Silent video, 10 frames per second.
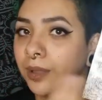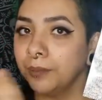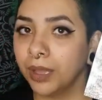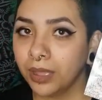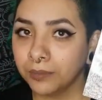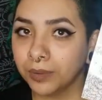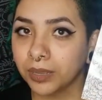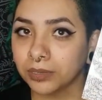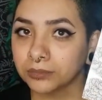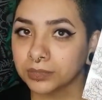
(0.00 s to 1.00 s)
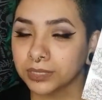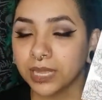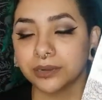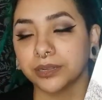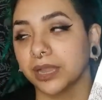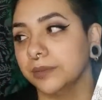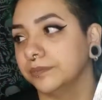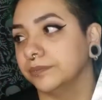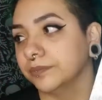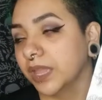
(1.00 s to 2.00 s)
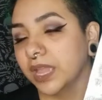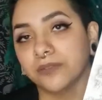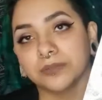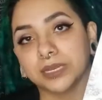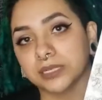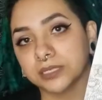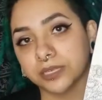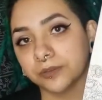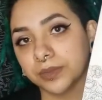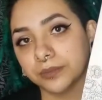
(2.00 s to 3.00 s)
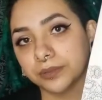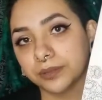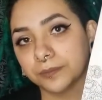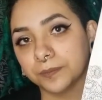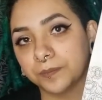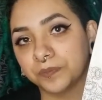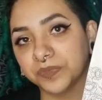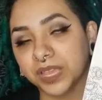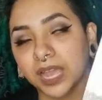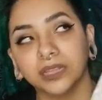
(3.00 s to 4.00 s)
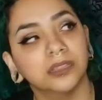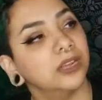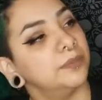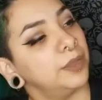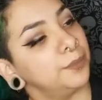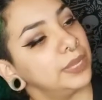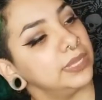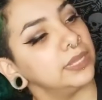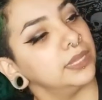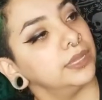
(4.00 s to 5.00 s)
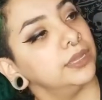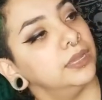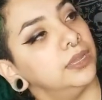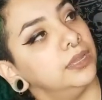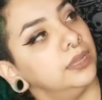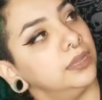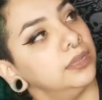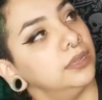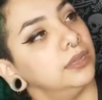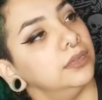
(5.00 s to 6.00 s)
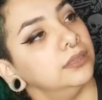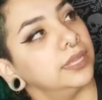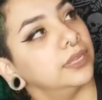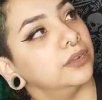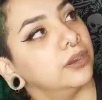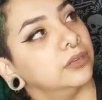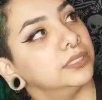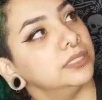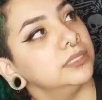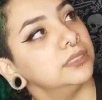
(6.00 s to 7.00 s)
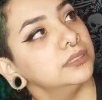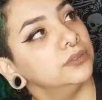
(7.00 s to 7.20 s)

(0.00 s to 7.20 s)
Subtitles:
Pom-poms. I don't know. I haven't made a single pom-pom. Yeah, I thought about making like a garland